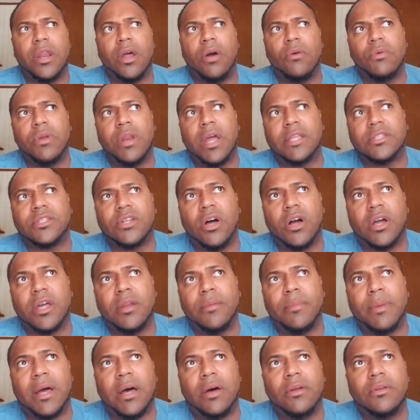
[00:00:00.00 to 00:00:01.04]
we're not talking
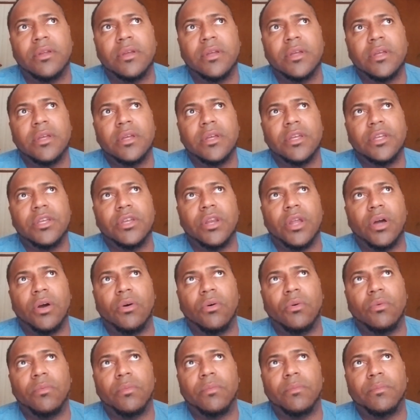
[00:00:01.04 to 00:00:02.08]
about,
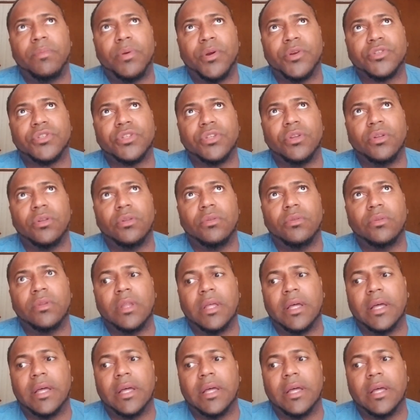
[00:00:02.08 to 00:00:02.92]
personal